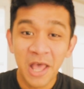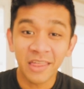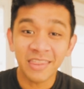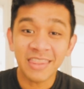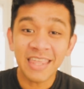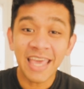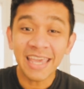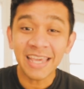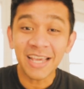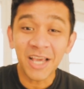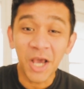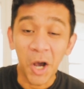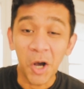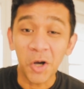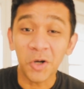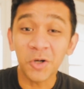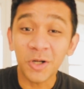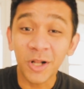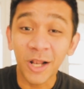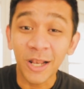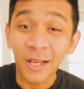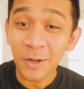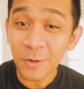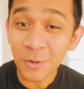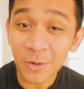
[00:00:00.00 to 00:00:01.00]
they
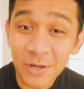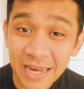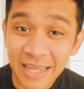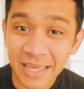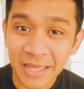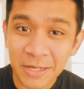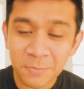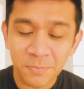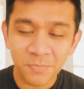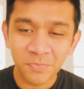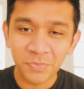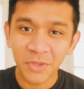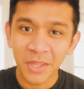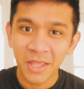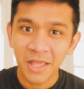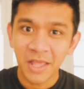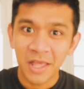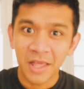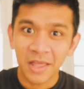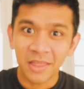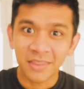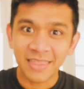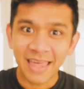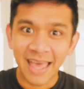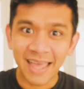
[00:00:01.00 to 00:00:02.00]
concluded
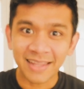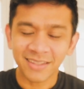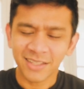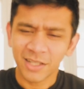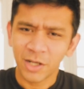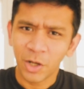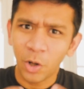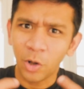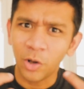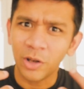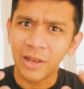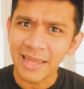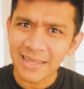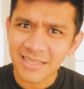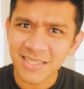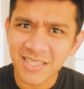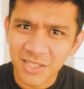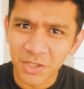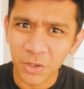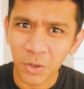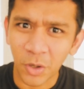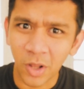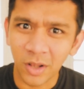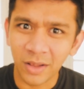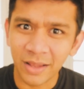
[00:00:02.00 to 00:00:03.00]
that
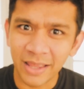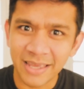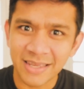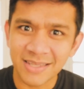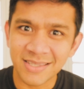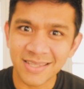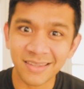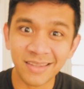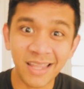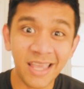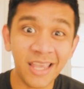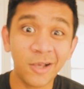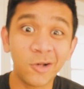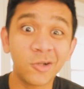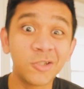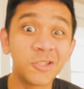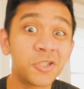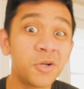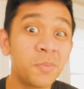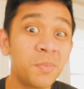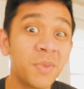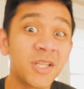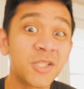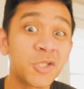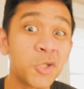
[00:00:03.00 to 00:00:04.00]
cholesterol isn't a
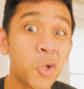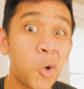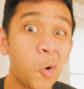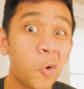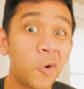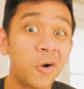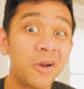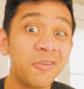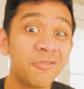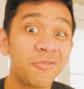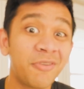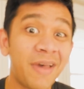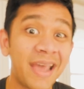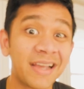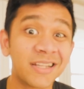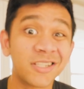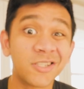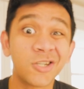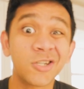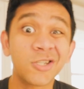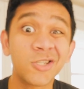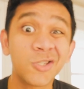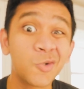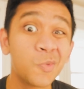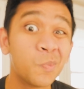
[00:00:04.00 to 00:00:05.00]
contributory
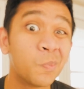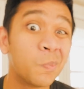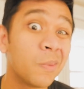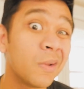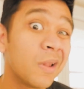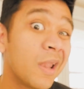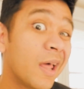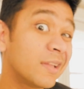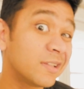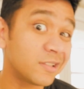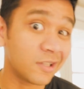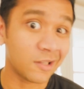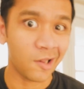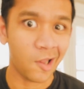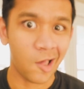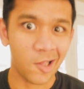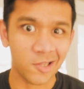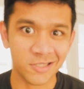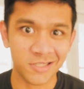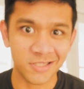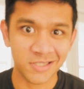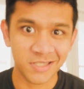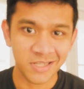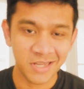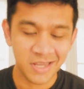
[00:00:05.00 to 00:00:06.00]
factor to blood
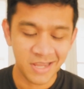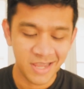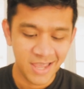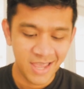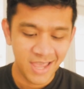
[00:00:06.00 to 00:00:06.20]
clots.